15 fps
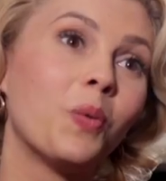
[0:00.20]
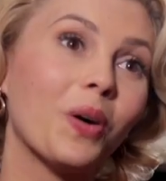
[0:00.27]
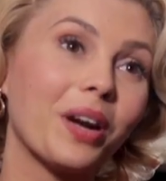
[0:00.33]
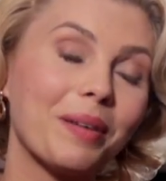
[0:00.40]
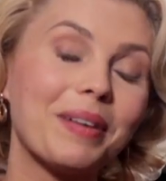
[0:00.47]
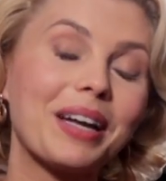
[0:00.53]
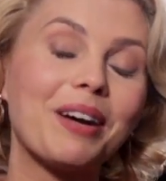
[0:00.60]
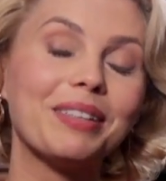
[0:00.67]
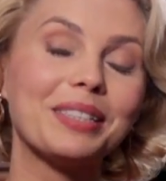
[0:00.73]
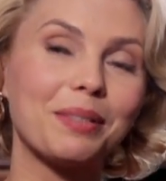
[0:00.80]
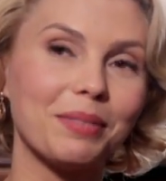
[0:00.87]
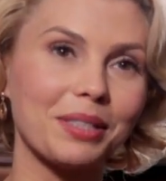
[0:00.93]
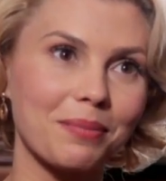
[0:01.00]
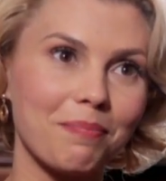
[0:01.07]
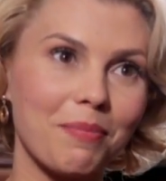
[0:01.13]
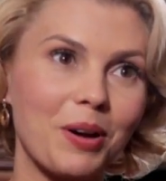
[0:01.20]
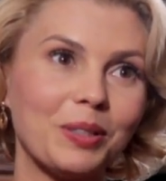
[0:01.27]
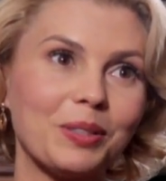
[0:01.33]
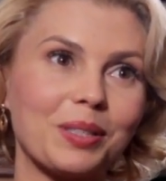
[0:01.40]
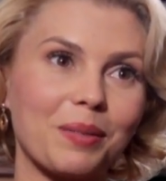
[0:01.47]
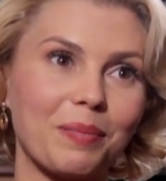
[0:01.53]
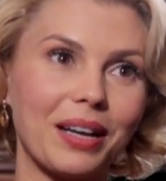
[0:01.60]
What am I going to miss
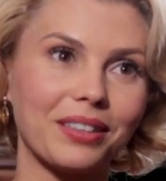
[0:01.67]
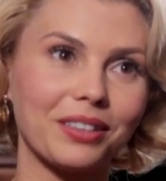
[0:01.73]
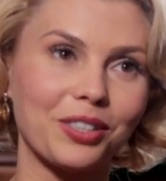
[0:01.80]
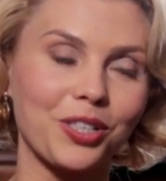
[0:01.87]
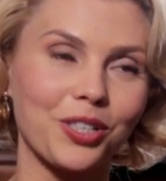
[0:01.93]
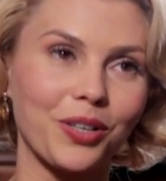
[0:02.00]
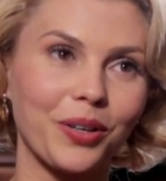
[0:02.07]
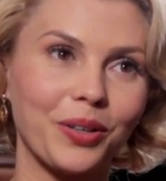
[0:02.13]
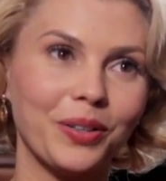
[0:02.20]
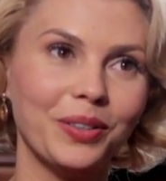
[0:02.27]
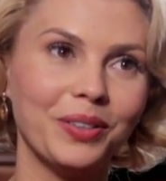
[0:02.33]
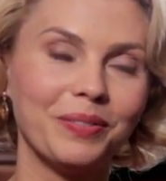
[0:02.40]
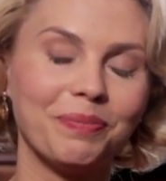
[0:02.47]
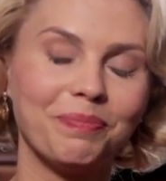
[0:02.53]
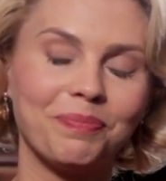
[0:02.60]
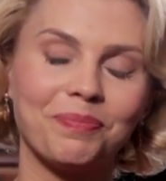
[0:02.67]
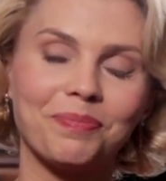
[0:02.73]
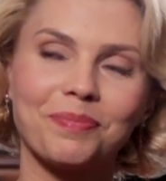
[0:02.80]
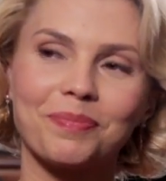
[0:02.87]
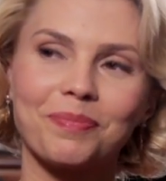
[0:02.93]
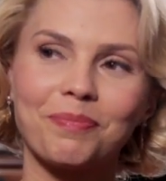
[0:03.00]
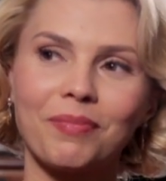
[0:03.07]
most about this show
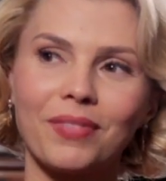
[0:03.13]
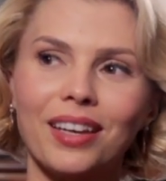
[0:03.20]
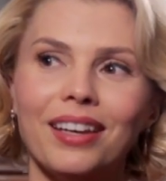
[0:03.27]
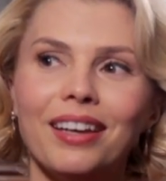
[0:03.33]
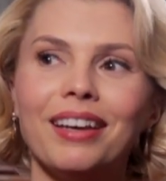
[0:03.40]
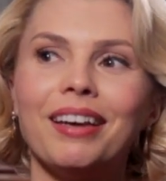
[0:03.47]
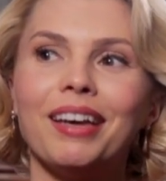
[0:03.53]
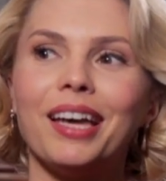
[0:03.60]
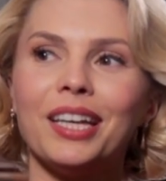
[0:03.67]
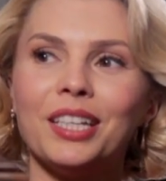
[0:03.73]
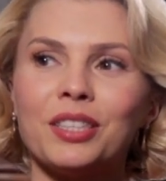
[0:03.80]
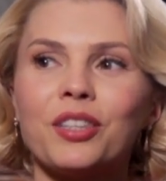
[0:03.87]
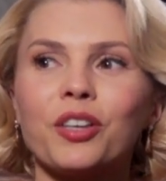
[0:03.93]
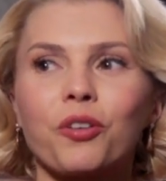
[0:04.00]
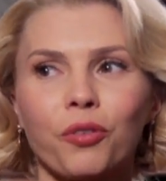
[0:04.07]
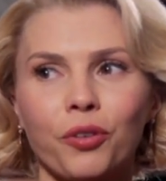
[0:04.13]
is the